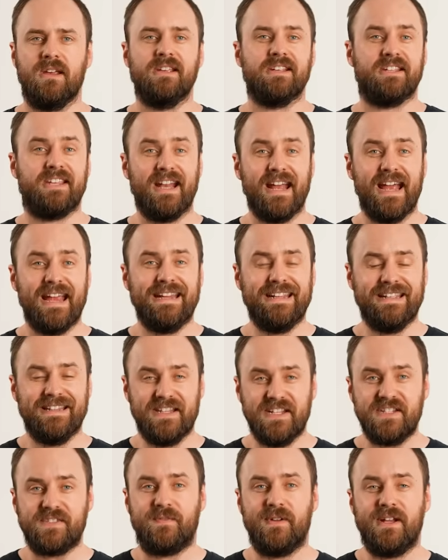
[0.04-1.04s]
G'day, in
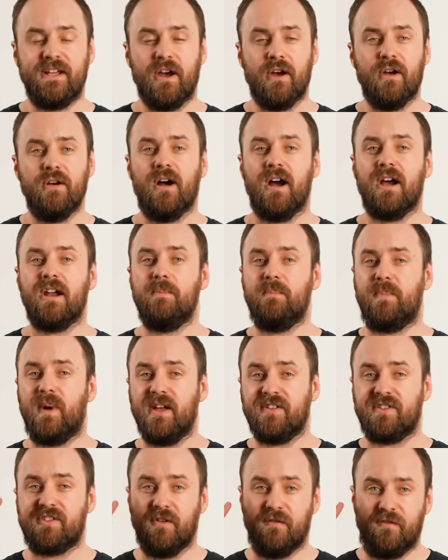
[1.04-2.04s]
this video I'm going to
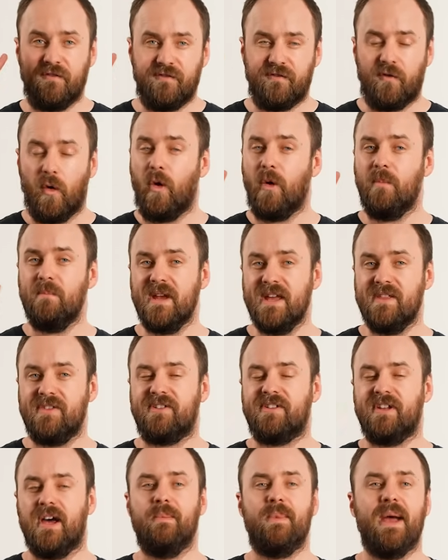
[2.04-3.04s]
bust 4
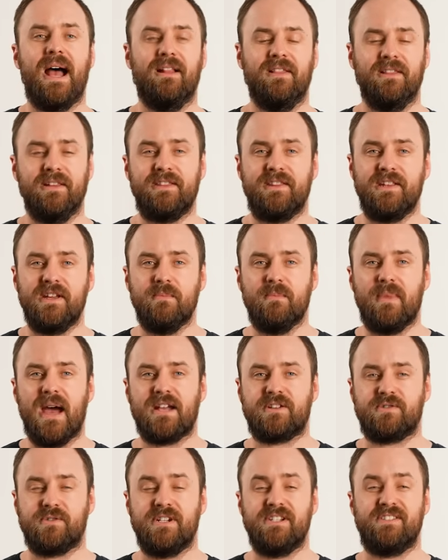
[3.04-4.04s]
myths about lithium
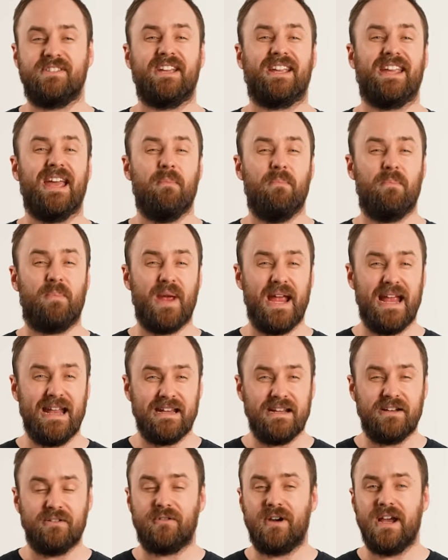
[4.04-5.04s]
batteries that get
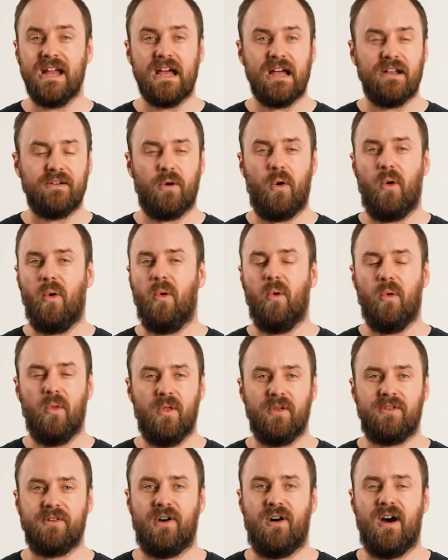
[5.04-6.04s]
bandied around all
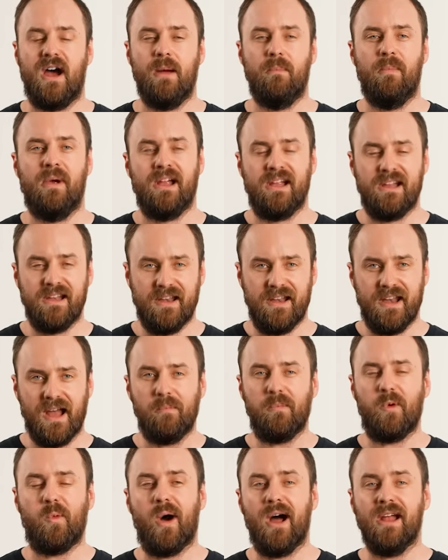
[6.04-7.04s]
the time.
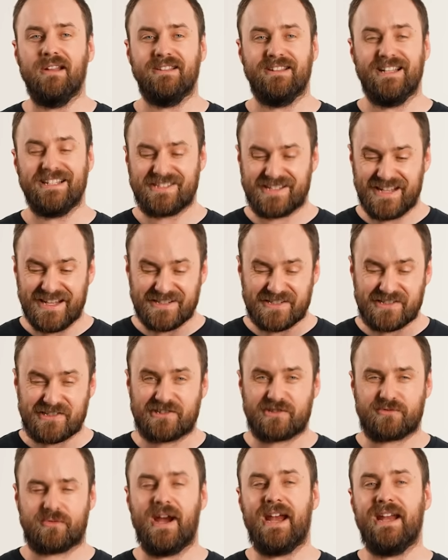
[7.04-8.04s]
Number 1, let's get
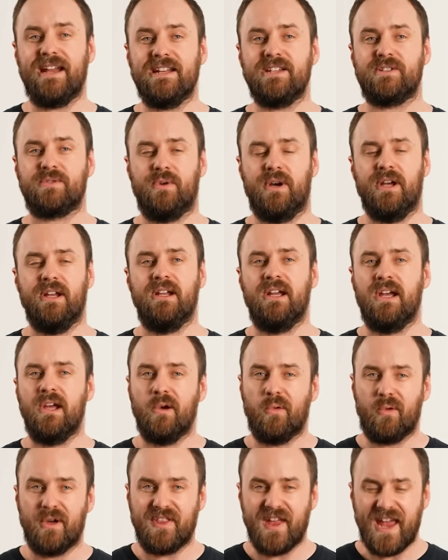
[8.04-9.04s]
straight into it
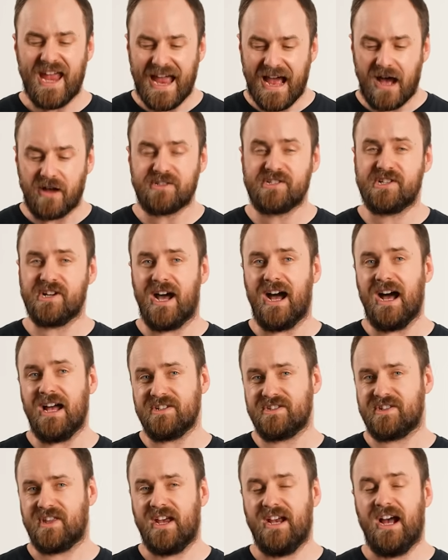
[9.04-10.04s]
with how
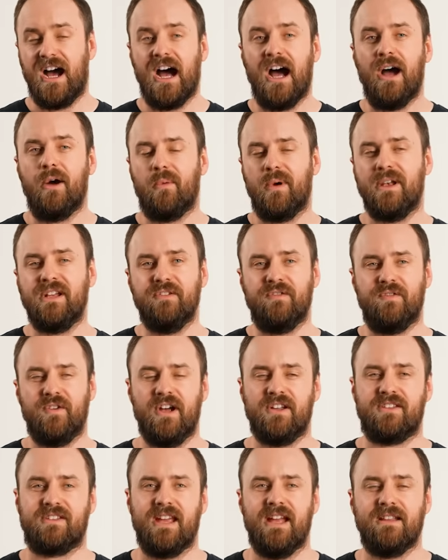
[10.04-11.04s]
charged they are when you
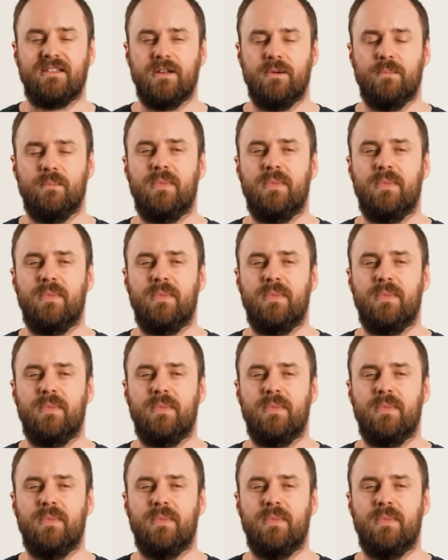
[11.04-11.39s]
first get them.